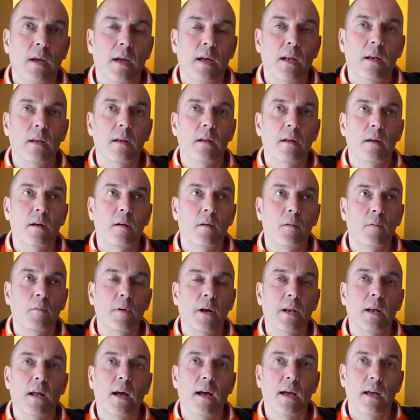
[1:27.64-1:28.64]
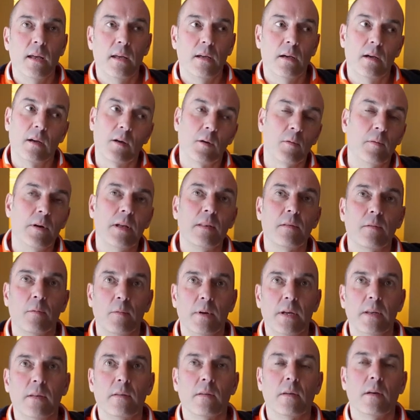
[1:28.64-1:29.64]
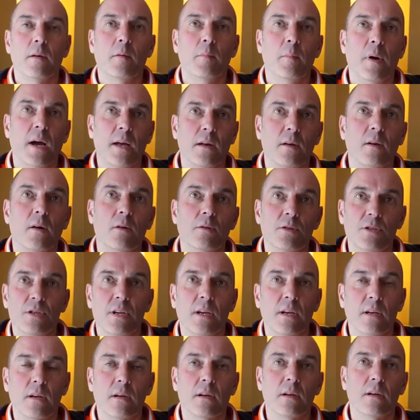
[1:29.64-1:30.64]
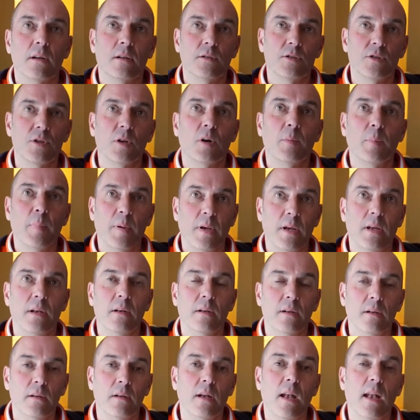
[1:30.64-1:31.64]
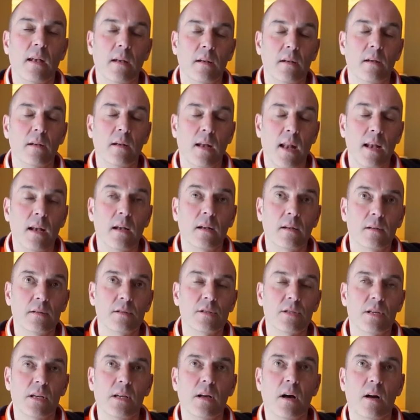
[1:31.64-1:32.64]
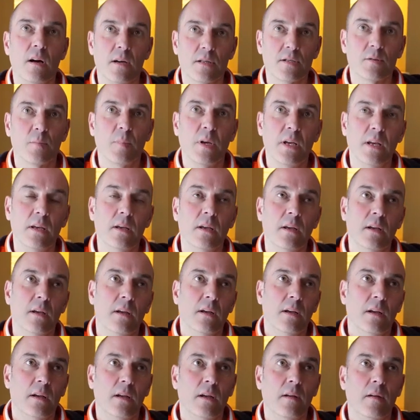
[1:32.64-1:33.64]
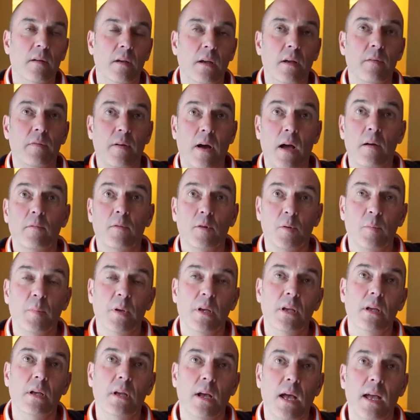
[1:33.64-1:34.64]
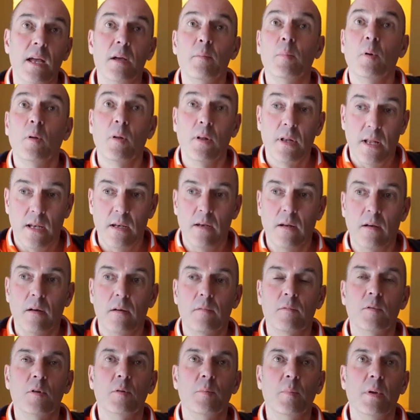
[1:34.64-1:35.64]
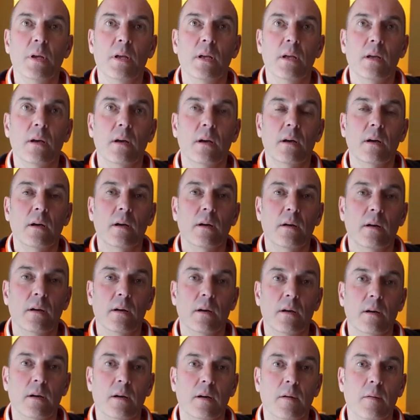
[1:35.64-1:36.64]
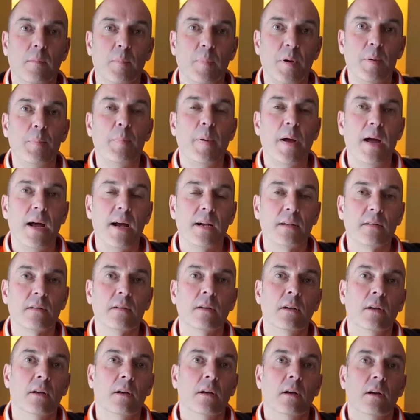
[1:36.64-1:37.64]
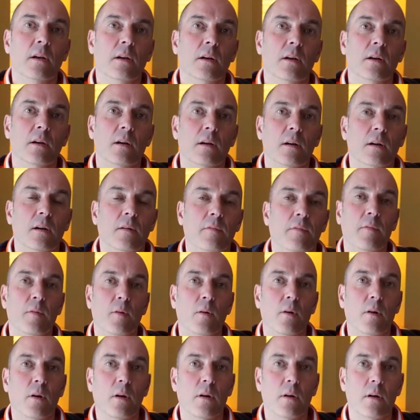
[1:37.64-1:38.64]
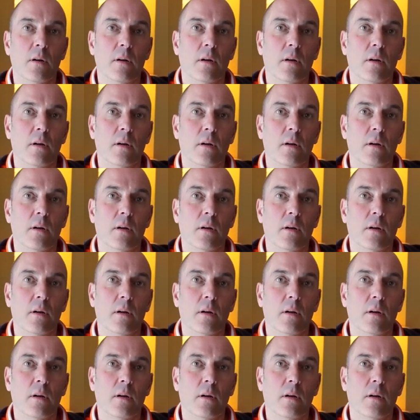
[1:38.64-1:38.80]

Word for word: And when I quit with my coaching job in the Netherlands, he asked me if I would be able and would be prepared for